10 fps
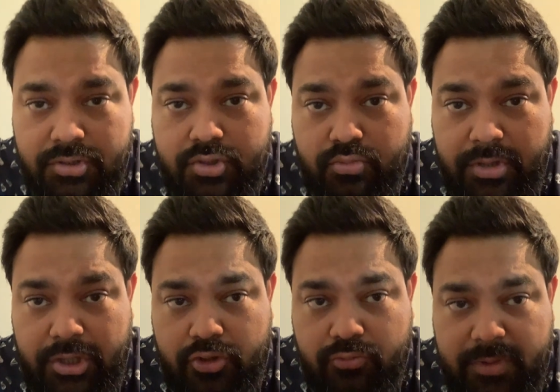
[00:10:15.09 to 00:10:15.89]
You
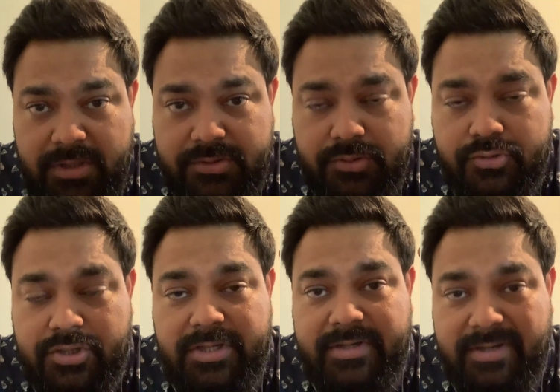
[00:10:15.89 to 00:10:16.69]
need to be
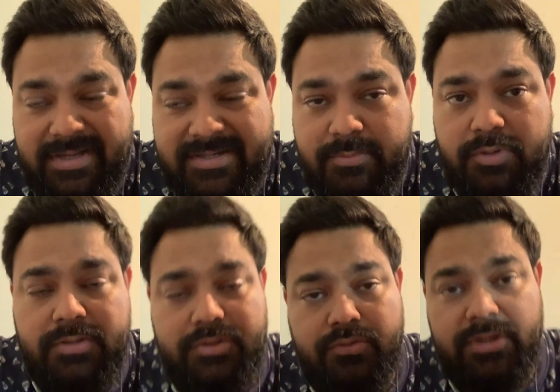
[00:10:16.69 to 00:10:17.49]
socially
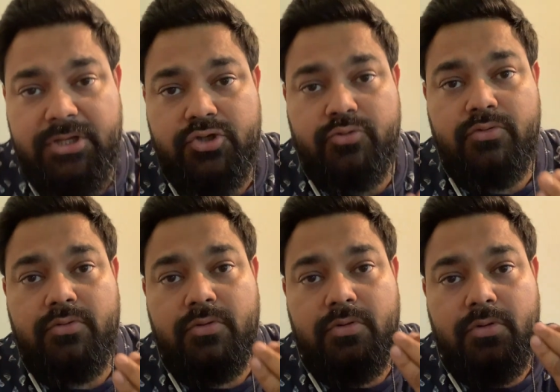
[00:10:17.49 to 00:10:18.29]
relatable, you need to
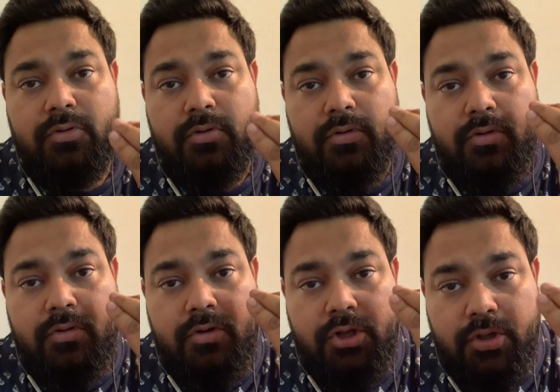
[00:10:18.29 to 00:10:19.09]

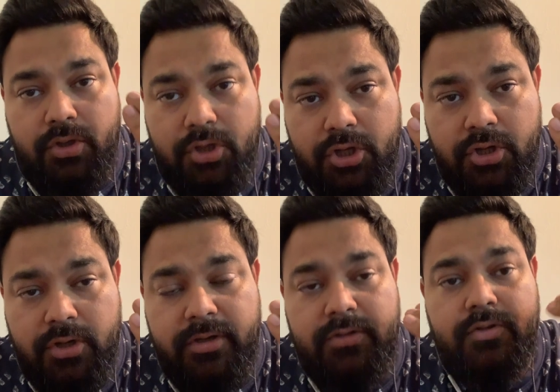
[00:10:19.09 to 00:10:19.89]
look
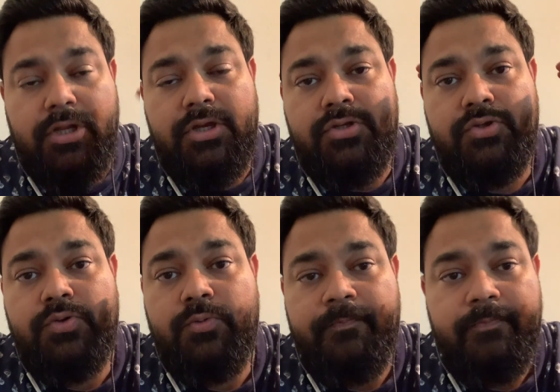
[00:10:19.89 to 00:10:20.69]
good, you need
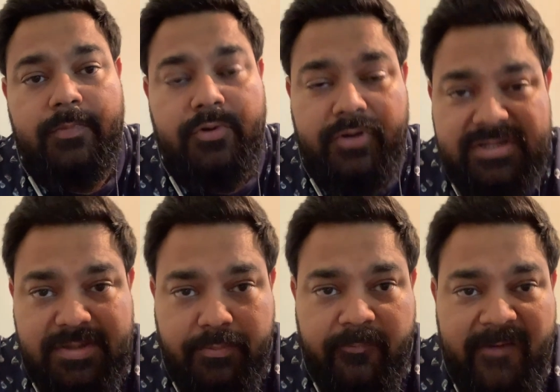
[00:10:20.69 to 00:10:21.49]
to dress
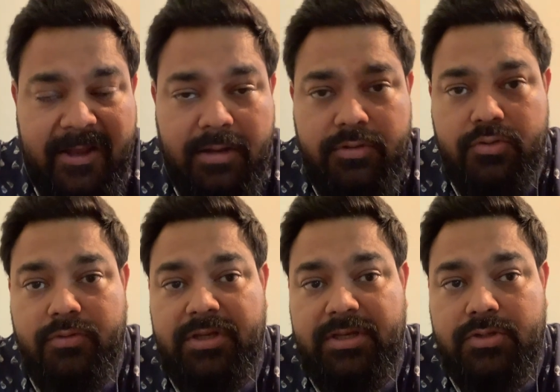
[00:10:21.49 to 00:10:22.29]
up well, you
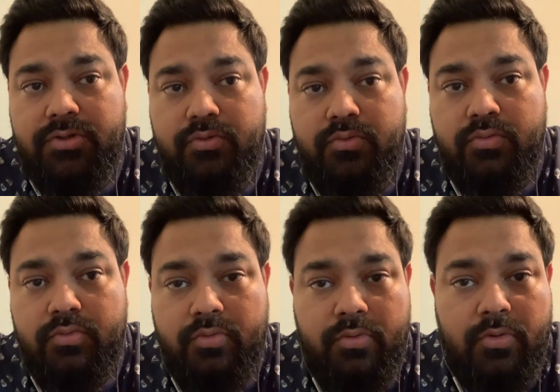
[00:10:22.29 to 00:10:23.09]
need to
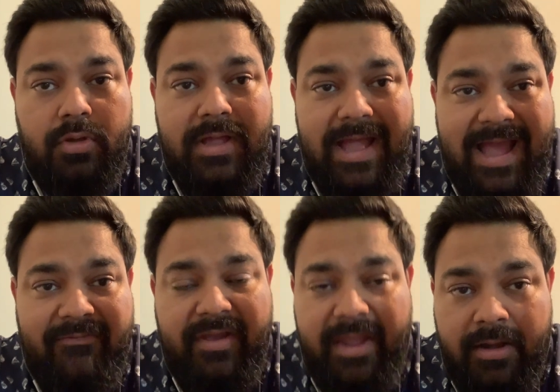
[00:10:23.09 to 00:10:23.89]

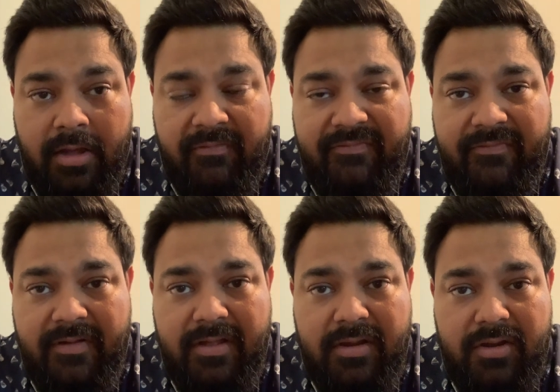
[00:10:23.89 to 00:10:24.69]
have enough
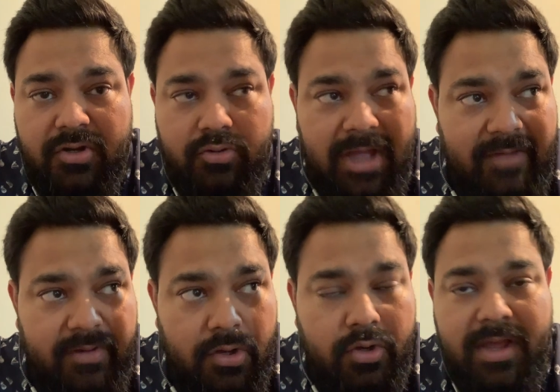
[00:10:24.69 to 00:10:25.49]
to have a
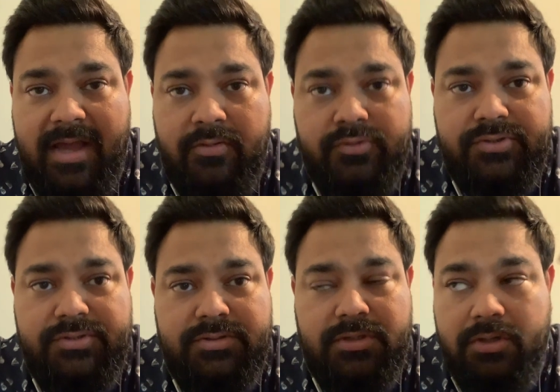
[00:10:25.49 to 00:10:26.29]
good
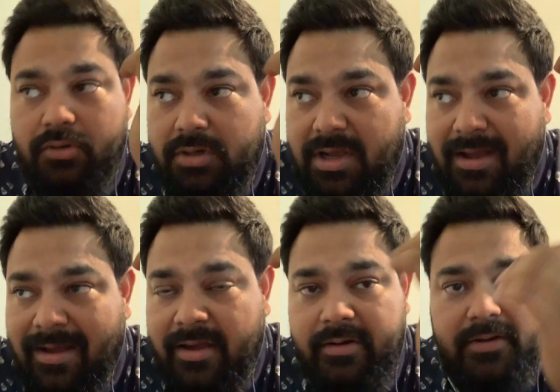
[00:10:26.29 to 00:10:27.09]
house, a good
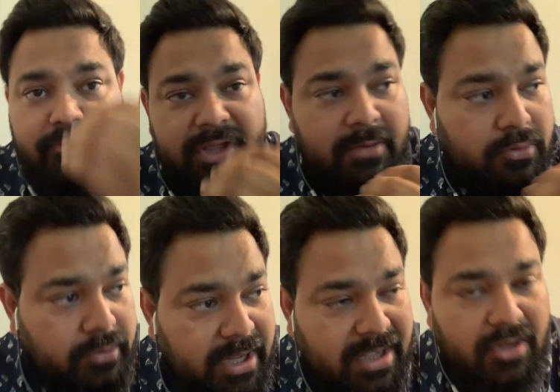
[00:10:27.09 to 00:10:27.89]
car, be able to
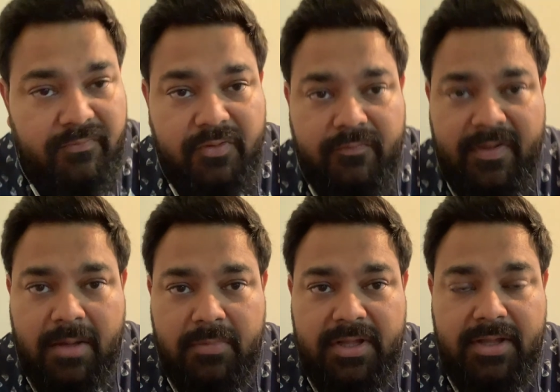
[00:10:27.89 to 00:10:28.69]
take care of your
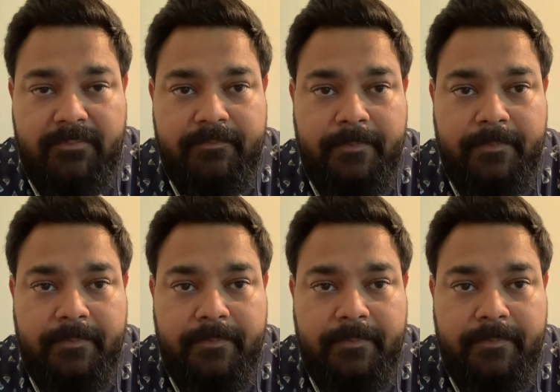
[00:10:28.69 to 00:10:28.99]
family.